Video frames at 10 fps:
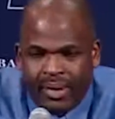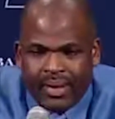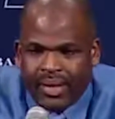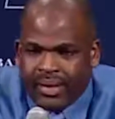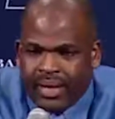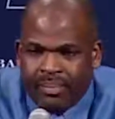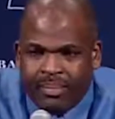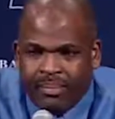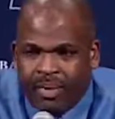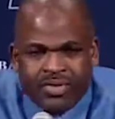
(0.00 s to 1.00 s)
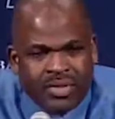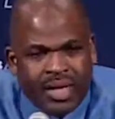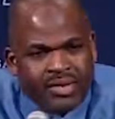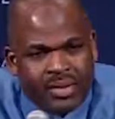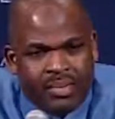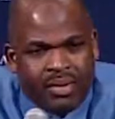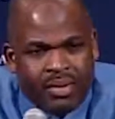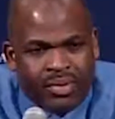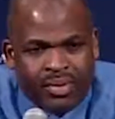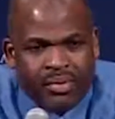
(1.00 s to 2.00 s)
you know, I look at both sides of the
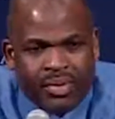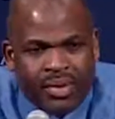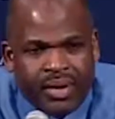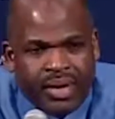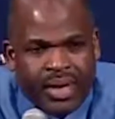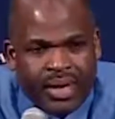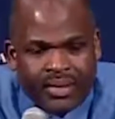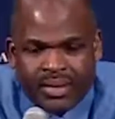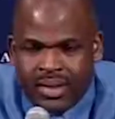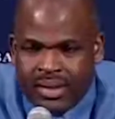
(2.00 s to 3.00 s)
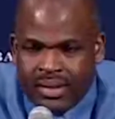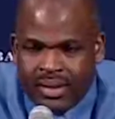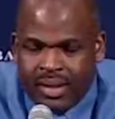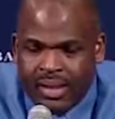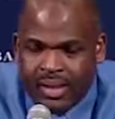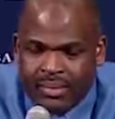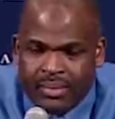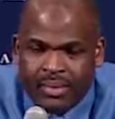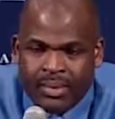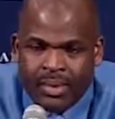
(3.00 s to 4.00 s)
ball with our guys, and,
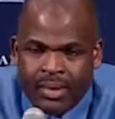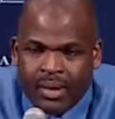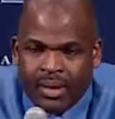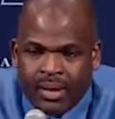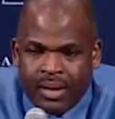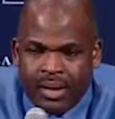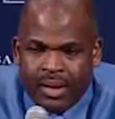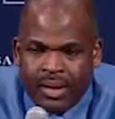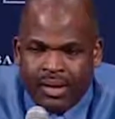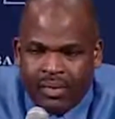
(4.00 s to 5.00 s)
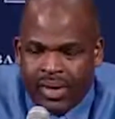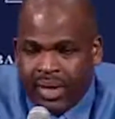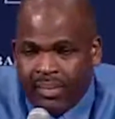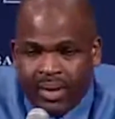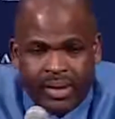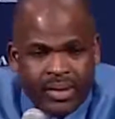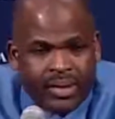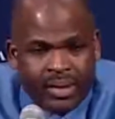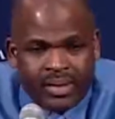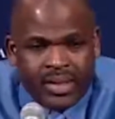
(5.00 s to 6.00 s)
you know, we got to
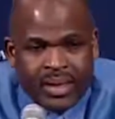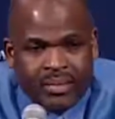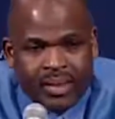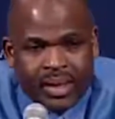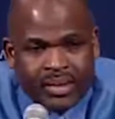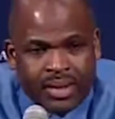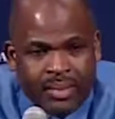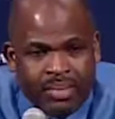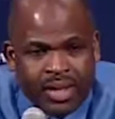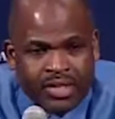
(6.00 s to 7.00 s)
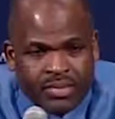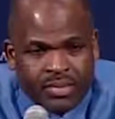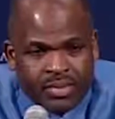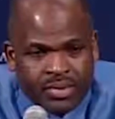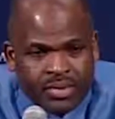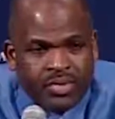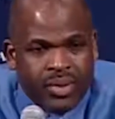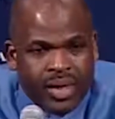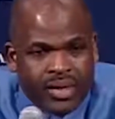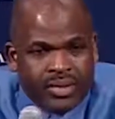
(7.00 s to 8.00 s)
be a team that plays
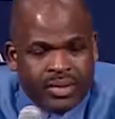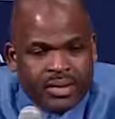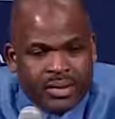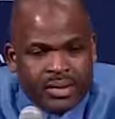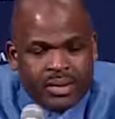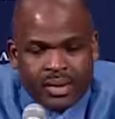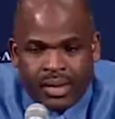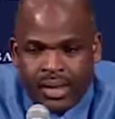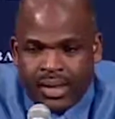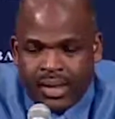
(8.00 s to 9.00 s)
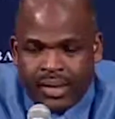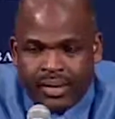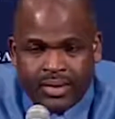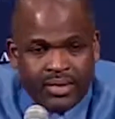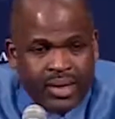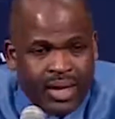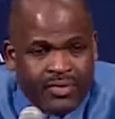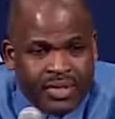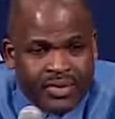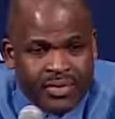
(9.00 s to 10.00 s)
two ways. That's on the
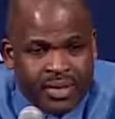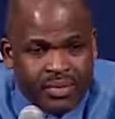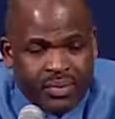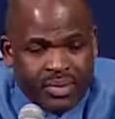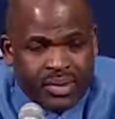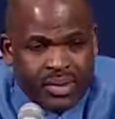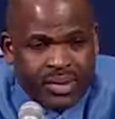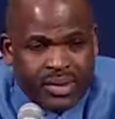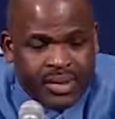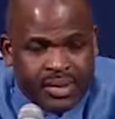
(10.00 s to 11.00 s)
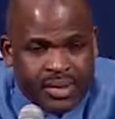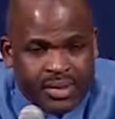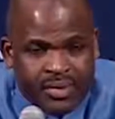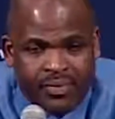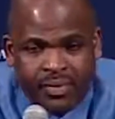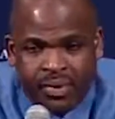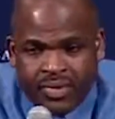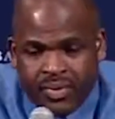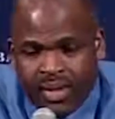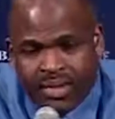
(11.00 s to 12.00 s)
offensive end of the
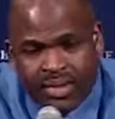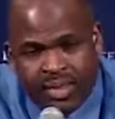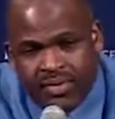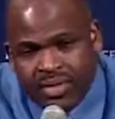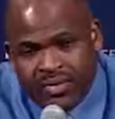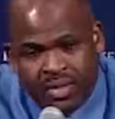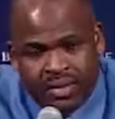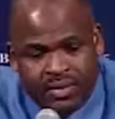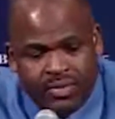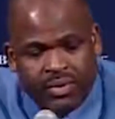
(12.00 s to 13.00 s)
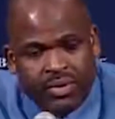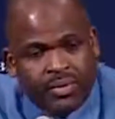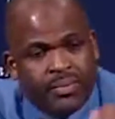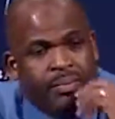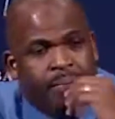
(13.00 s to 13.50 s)
floor as well as the defensive end of the floor.